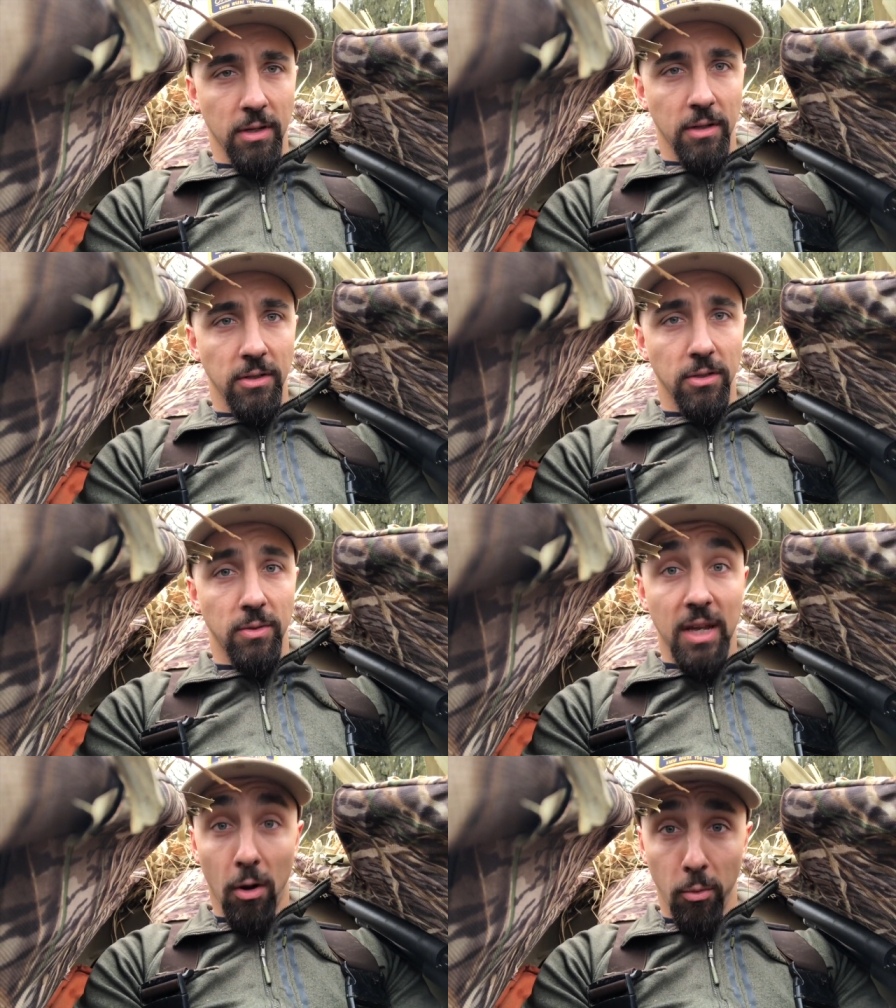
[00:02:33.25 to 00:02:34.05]
So
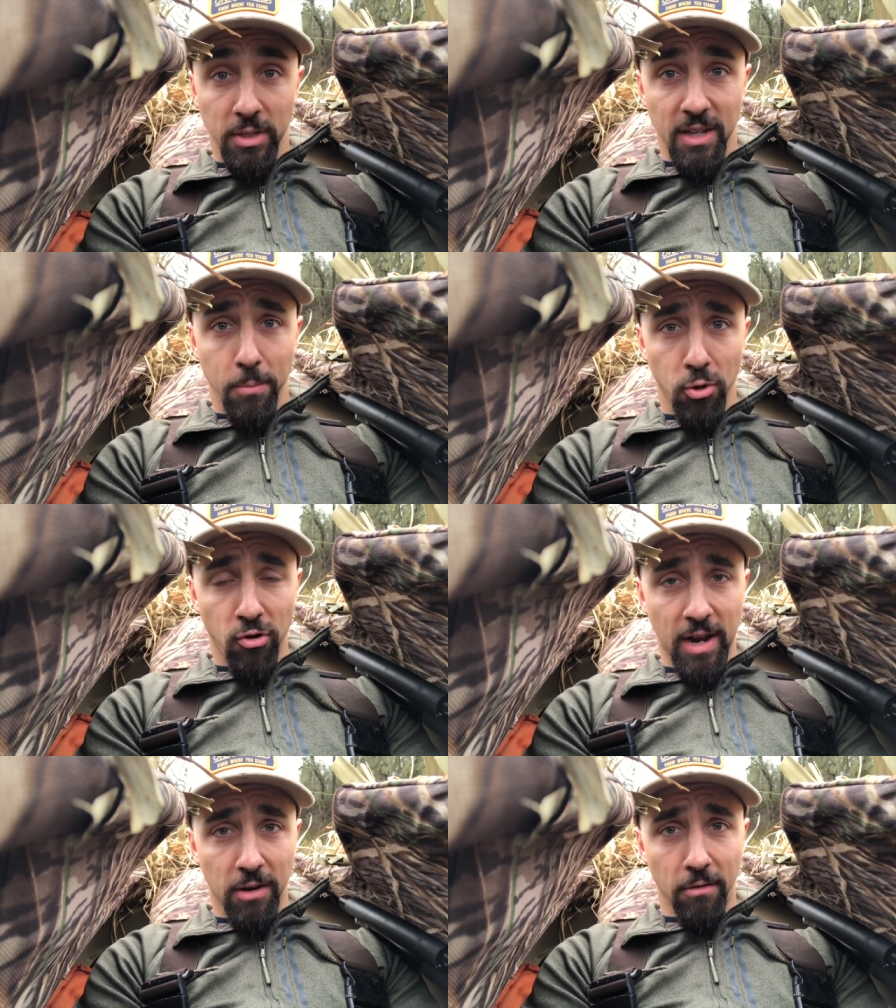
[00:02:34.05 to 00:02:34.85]
always keep your
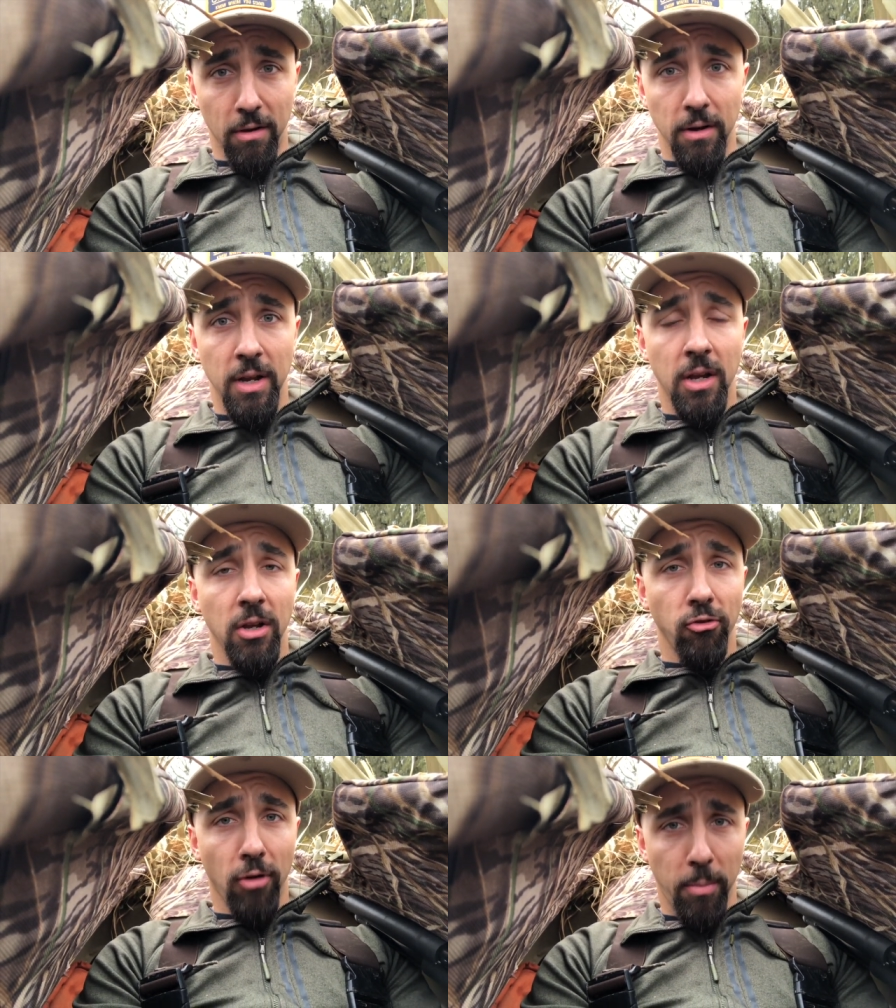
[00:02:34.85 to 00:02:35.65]
tracker on.
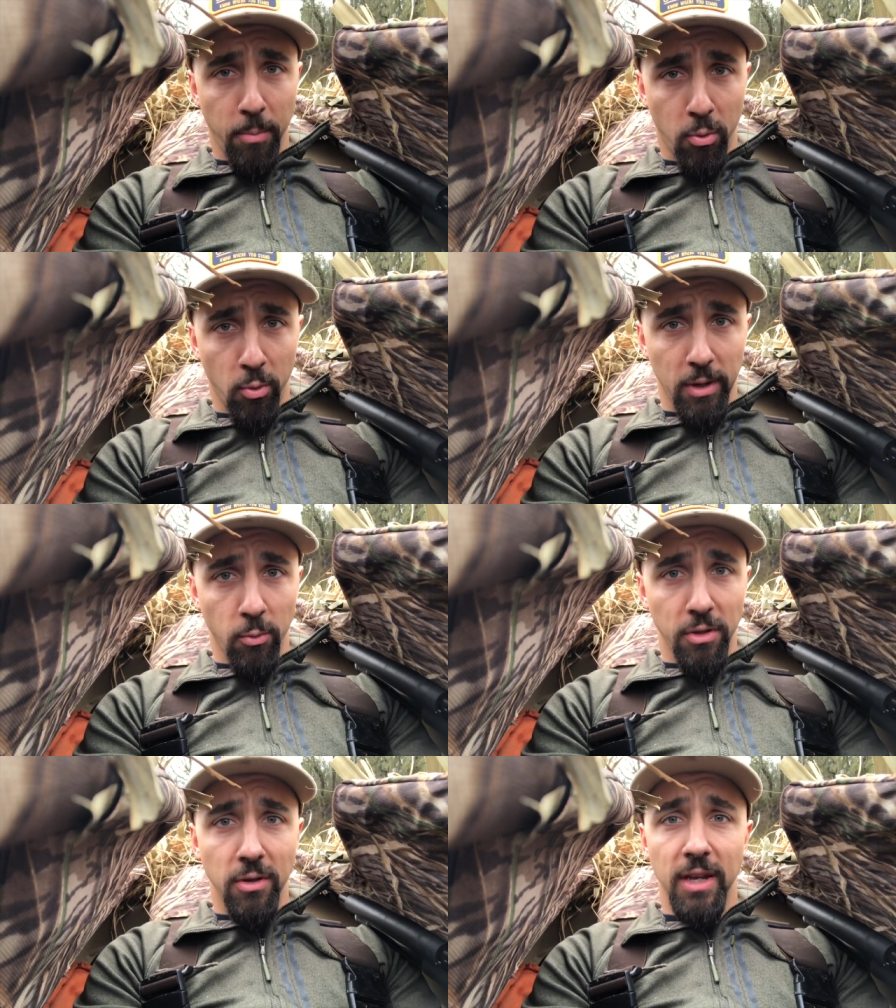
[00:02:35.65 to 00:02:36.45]
Drop a point
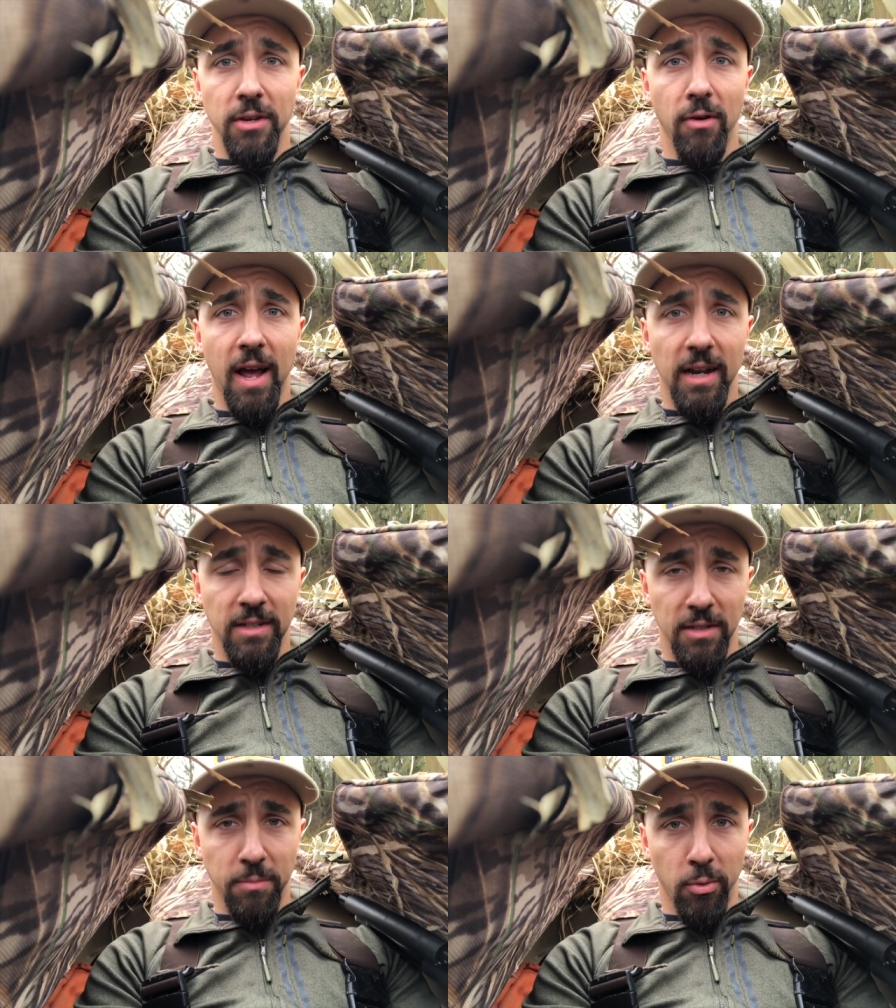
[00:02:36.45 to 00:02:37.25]
when you hit your
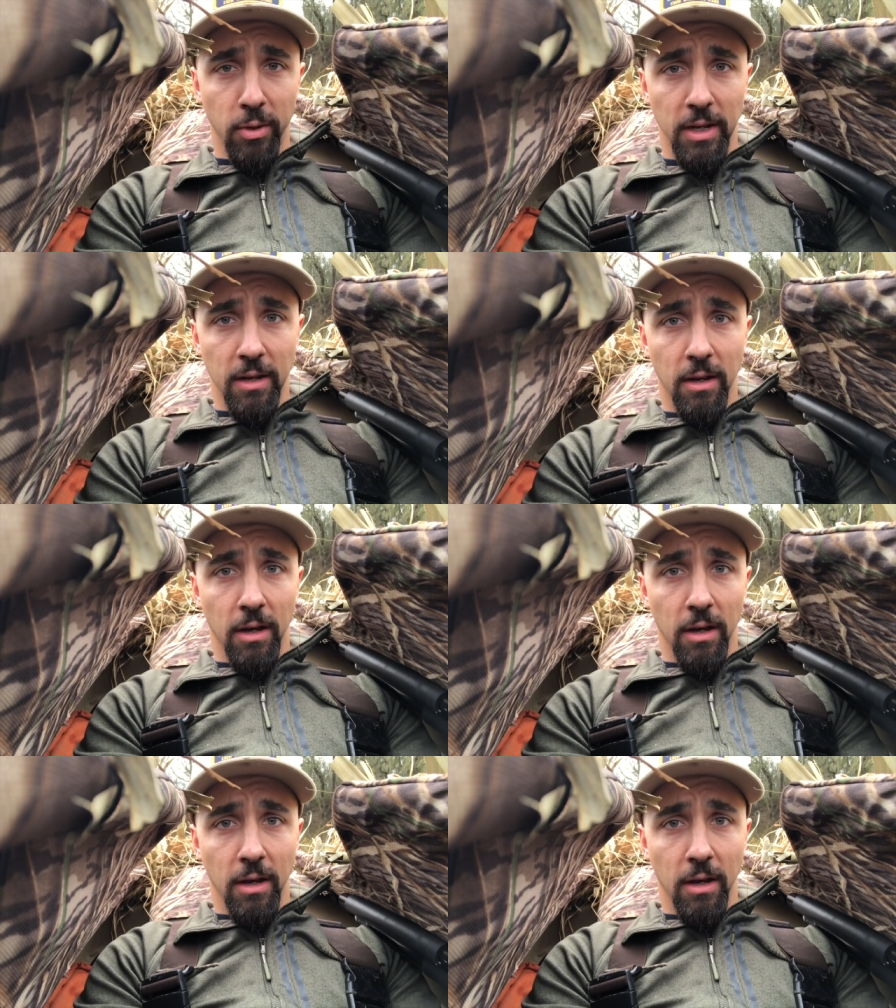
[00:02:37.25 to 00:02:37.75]
access point.